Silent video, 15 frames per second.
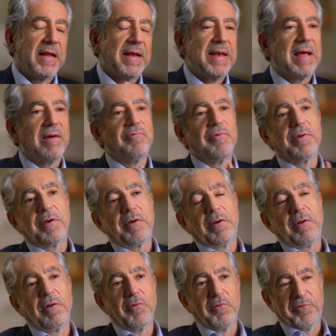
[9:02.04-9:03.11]
never
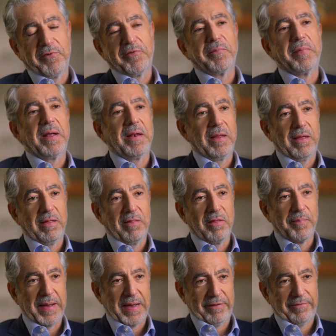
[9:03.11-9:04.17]
loses money in the
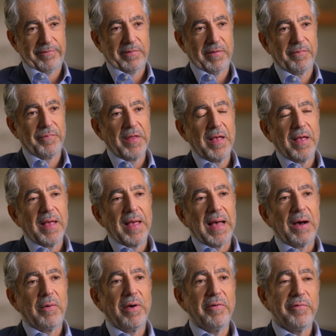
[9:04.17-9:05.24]
past.
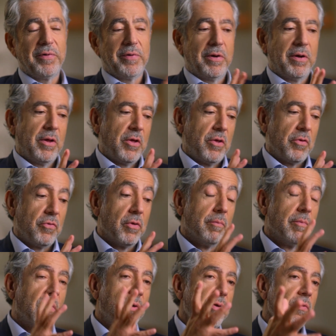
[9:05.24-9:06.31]
However, the
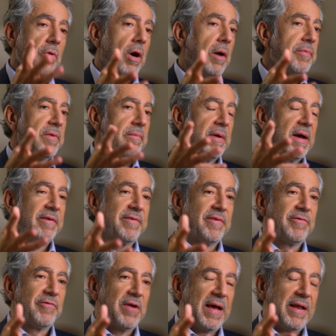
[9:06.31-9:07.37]
more you optimize a
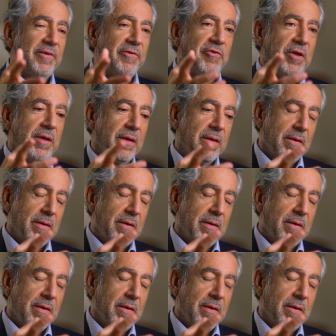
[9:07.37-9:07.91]
strategy,